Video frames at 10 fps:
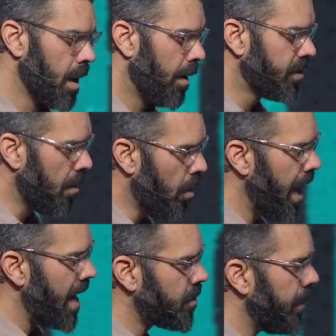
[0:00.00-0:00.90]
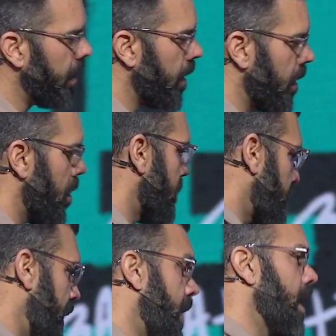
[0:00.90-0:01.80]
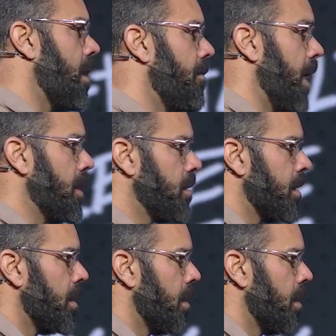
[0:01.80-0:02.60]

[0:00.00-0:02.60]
If someone asked me to go speak in an event,